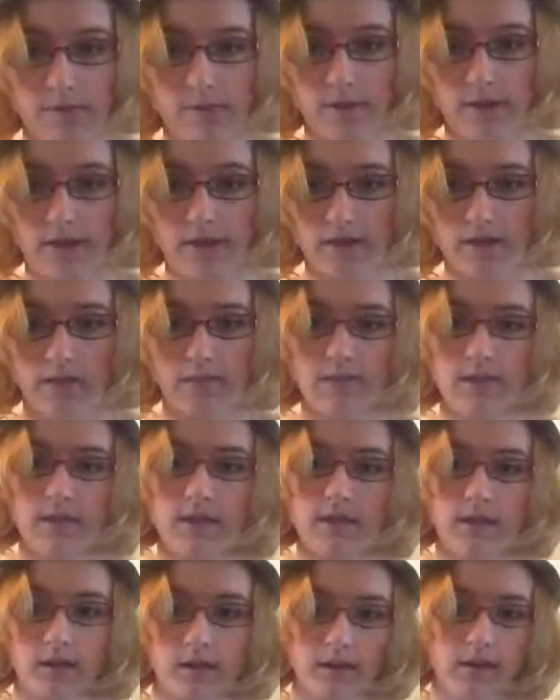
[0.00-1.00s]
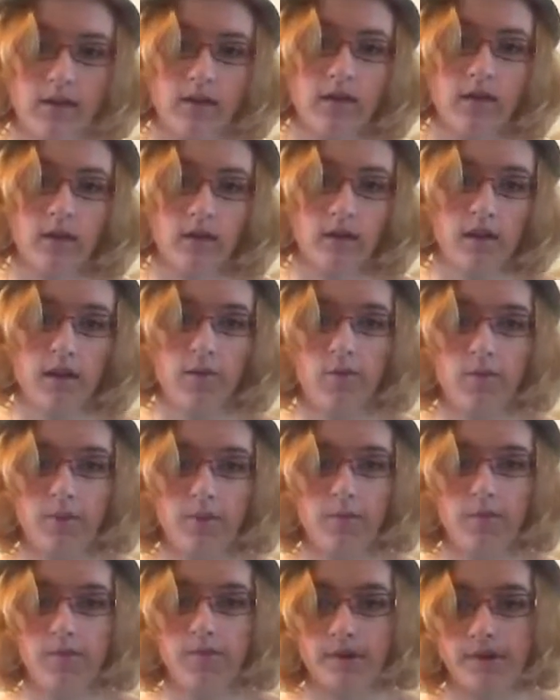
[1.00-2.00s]
my husband at
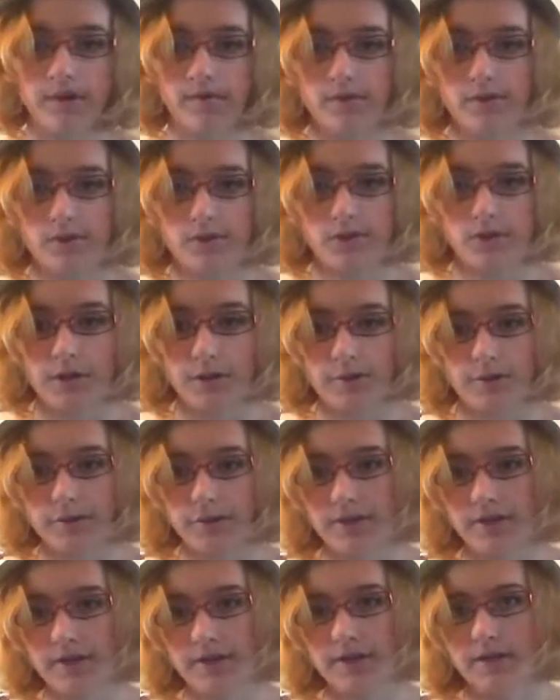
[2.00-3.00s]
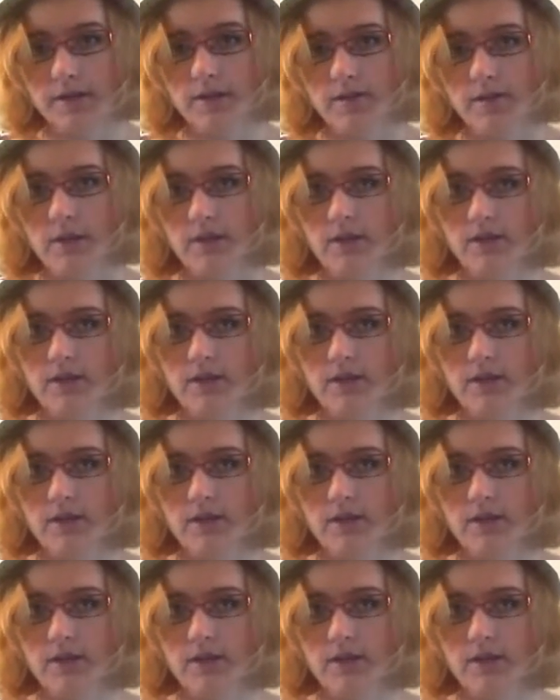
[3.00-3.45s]
what point of the trip. I